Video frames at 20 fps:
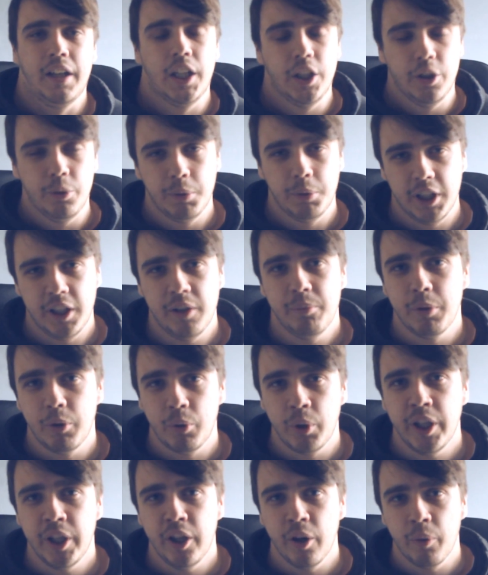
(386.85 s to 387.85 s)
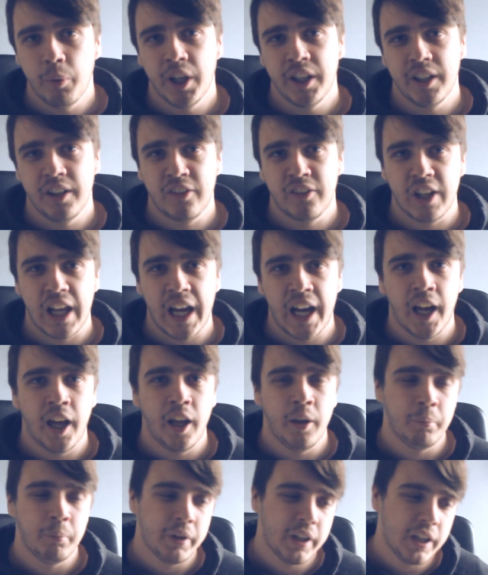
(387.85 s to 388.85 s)
I do believe Mourinho wanted
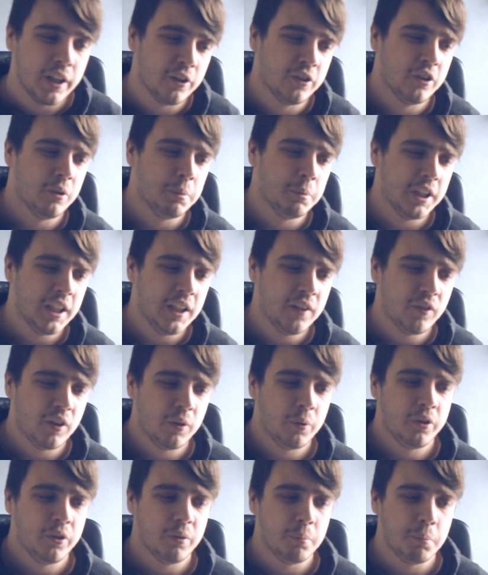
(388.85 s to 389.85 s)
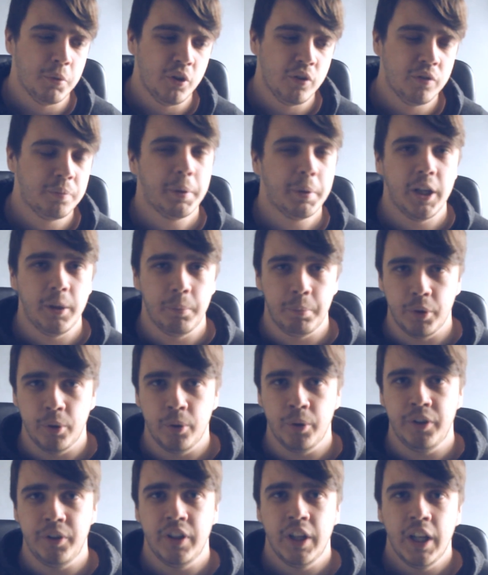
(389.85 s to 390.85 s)
Zlatan, but I also believe it was a move by the
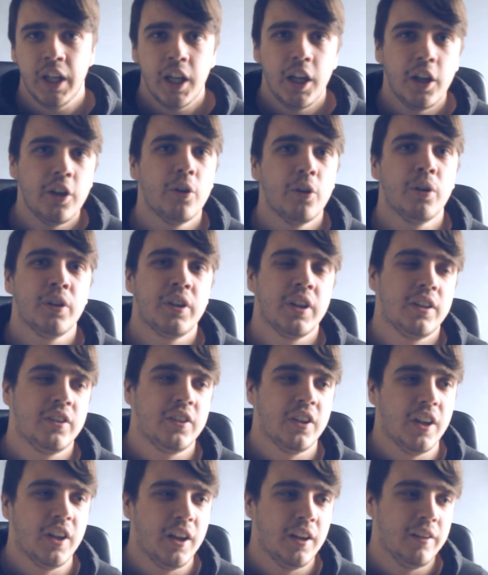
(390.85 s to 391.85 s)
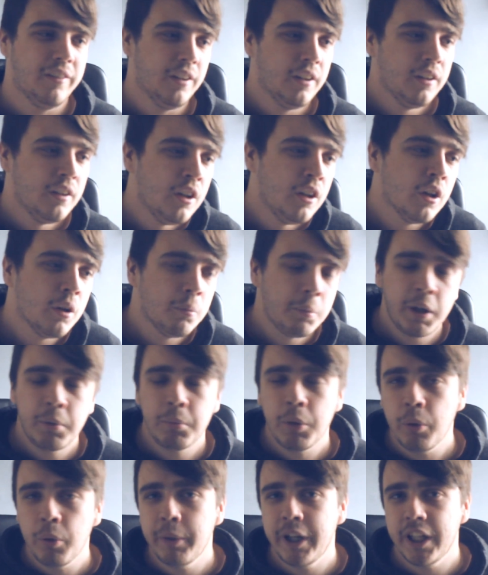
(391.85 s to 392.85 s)
board in order to,
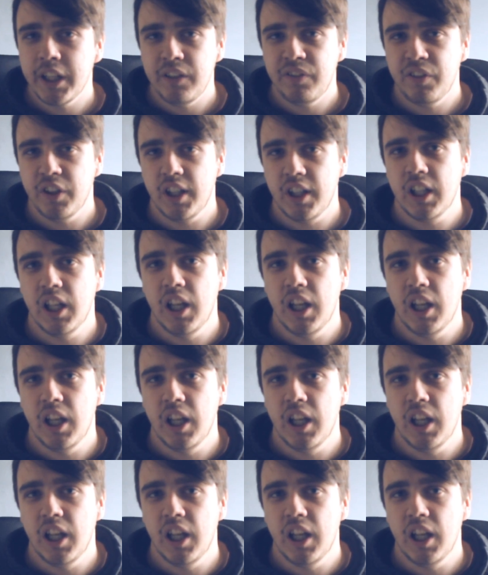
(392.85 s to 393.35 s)
make more money for the